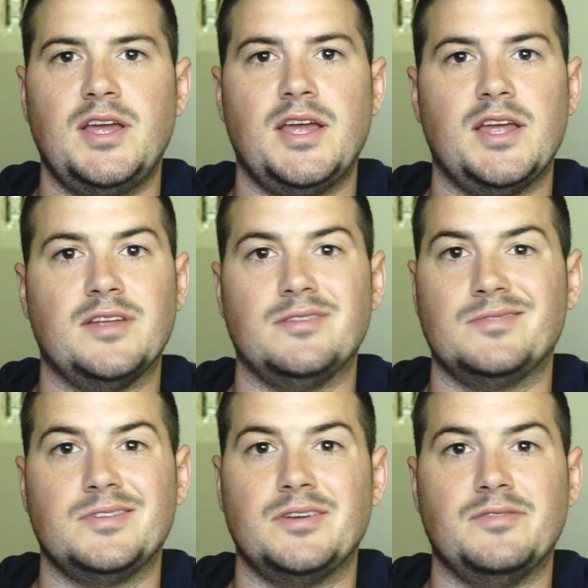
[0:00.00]
and
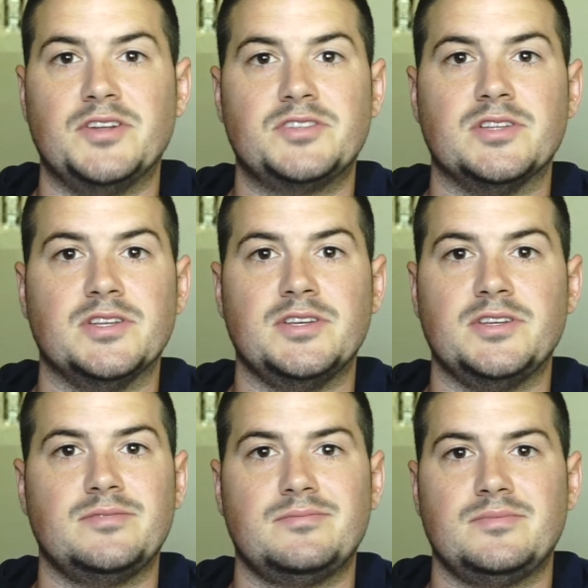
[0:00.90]

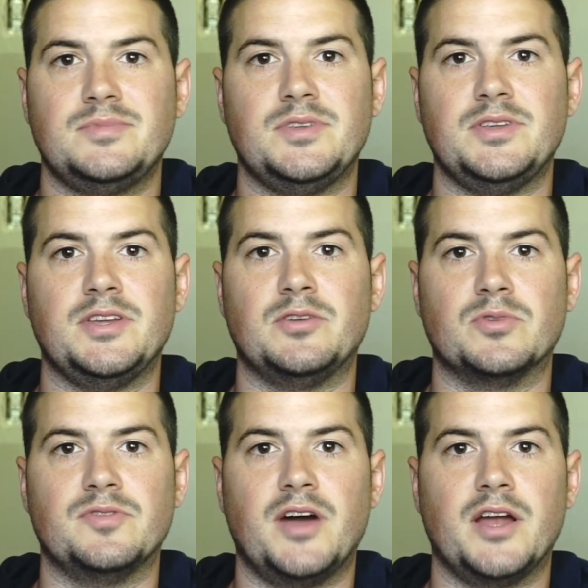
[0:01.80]
eventually it'll
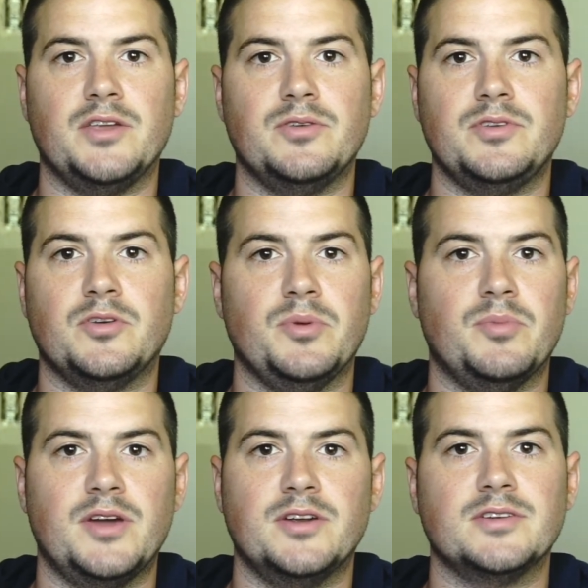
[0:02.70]
refine you and you'll be
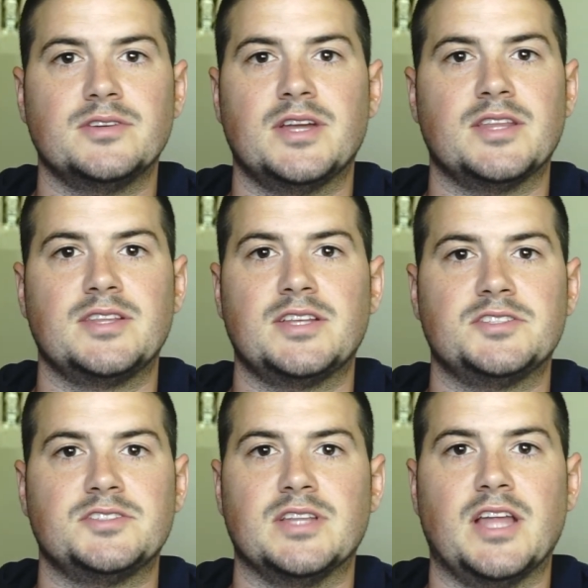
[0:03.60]
better. And I think that's
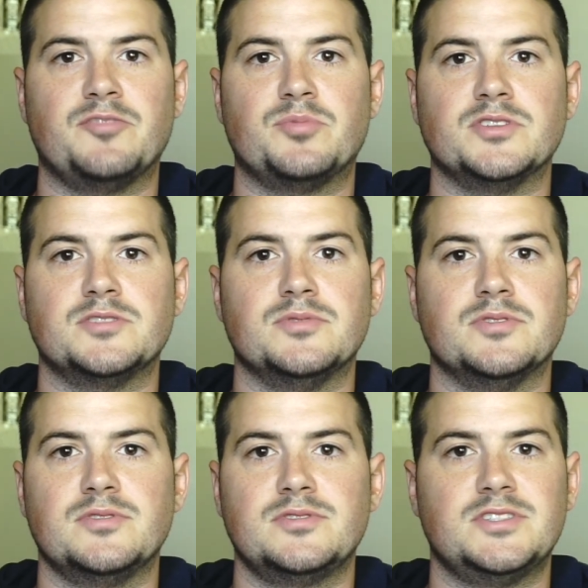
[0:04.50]
just a life principle.
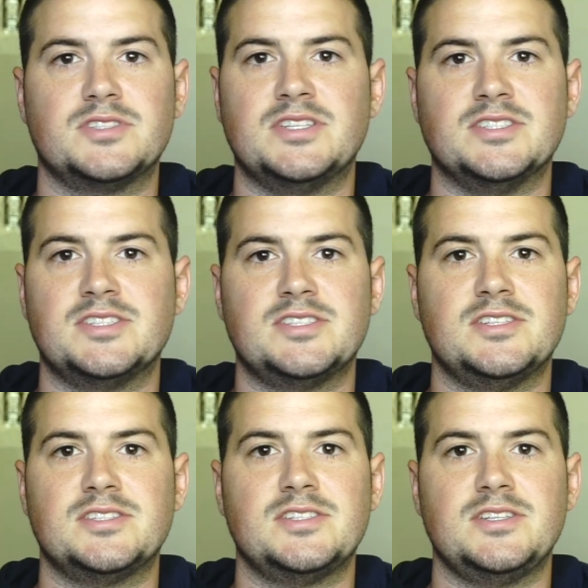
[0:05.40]
Just
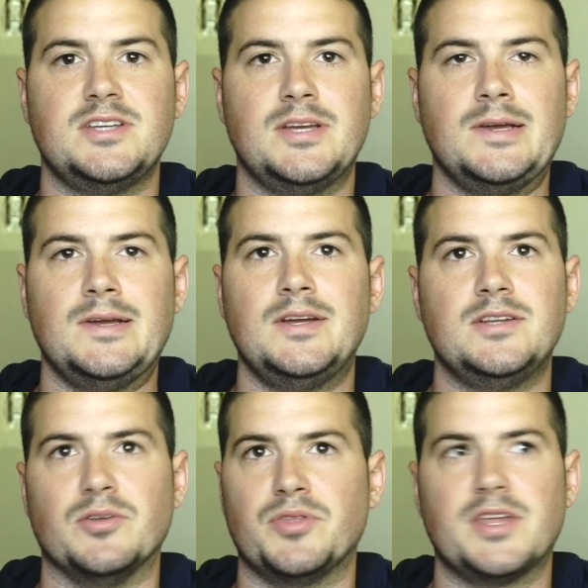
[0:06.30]
consistency.
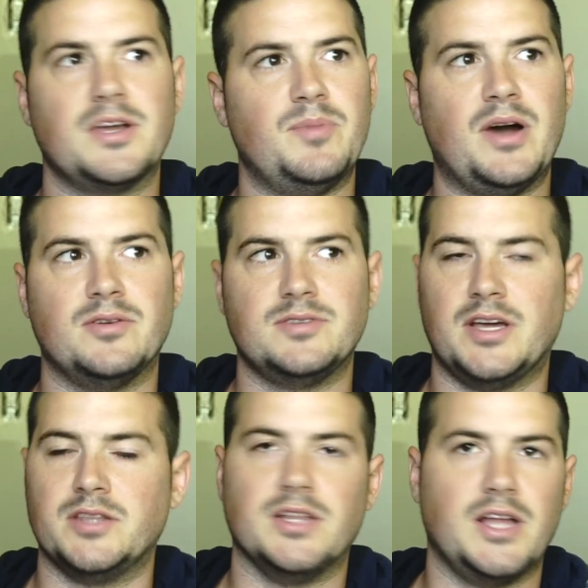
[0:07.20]
Don't think about
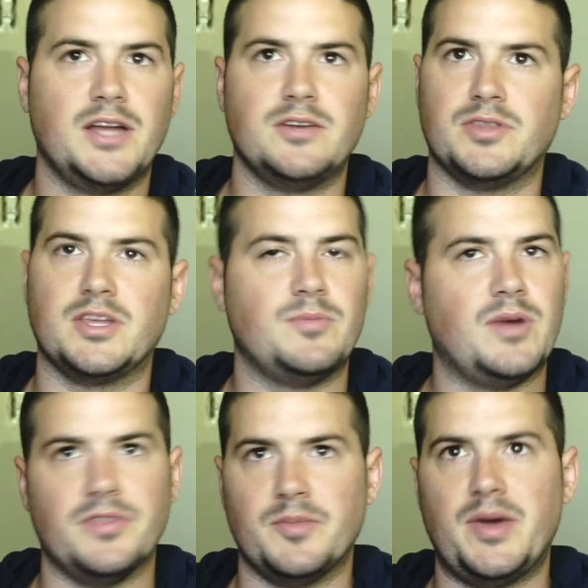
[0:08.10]
down the line, don't think
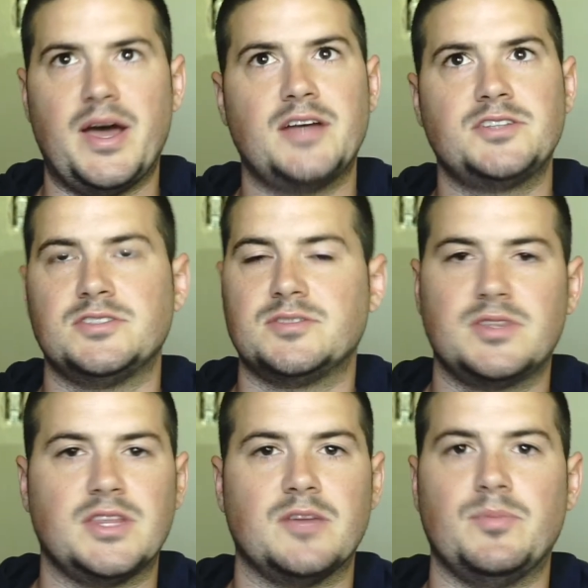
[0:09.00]
about in the past, just
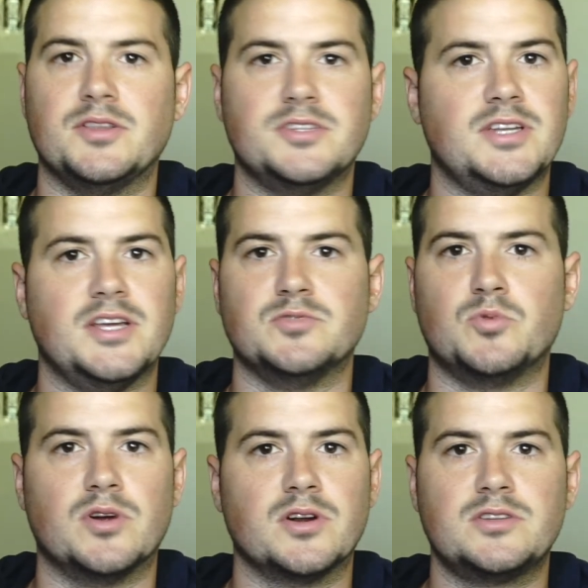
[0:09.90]
think about the day's
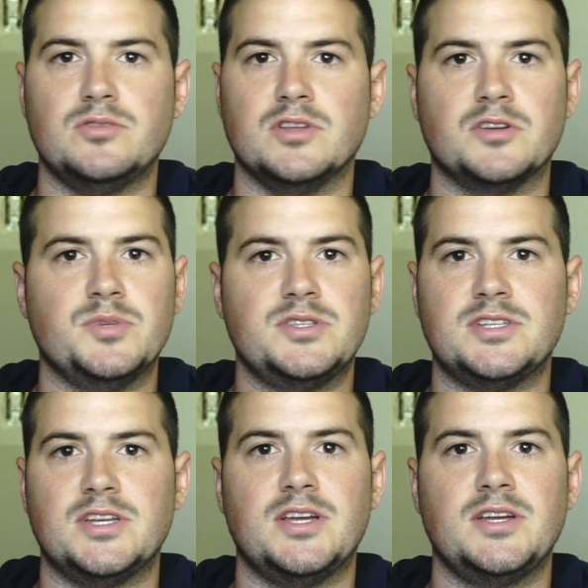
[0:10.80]
work, do a little bit
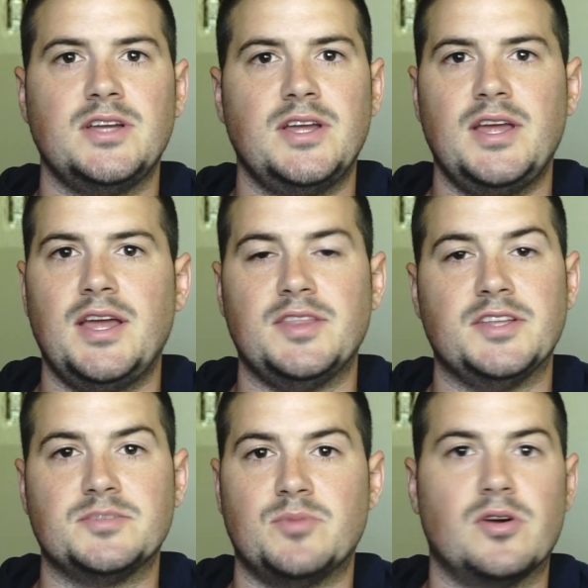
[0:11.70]
today, and
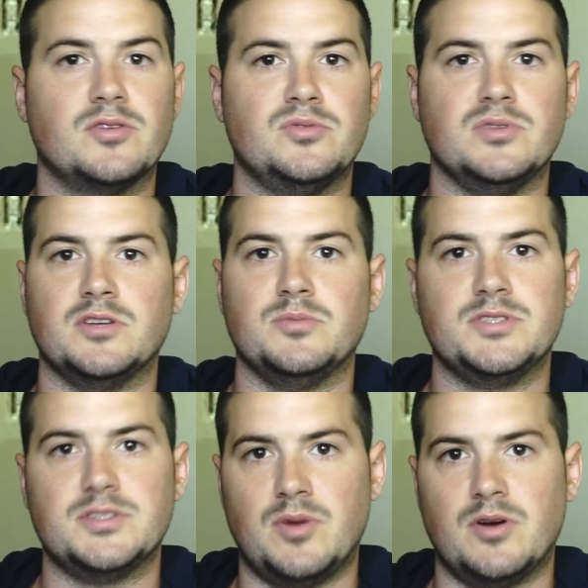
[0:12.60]
then tomorrow do a little
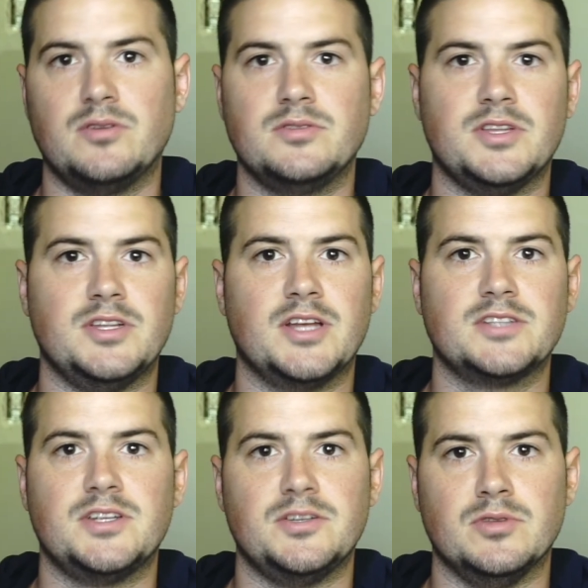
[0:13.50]
bit tomorrow, then the
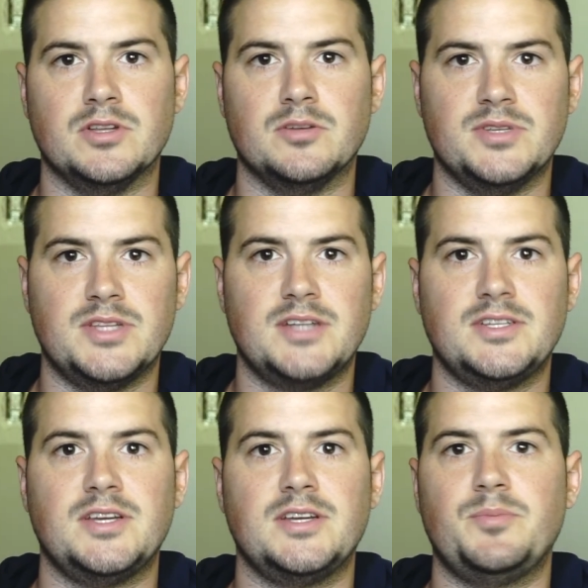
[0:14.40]
next day do a little bit that
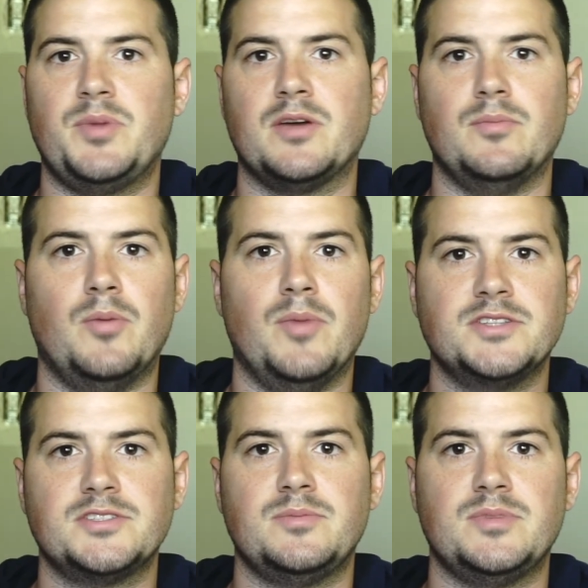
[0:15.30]
day, pick up
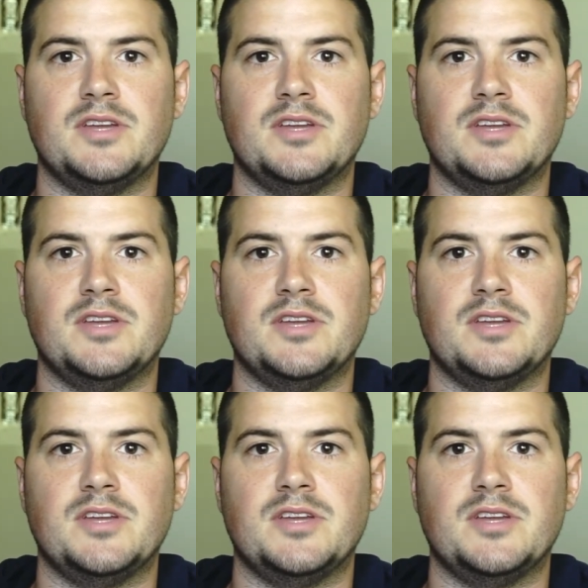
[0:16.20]
momentum, and then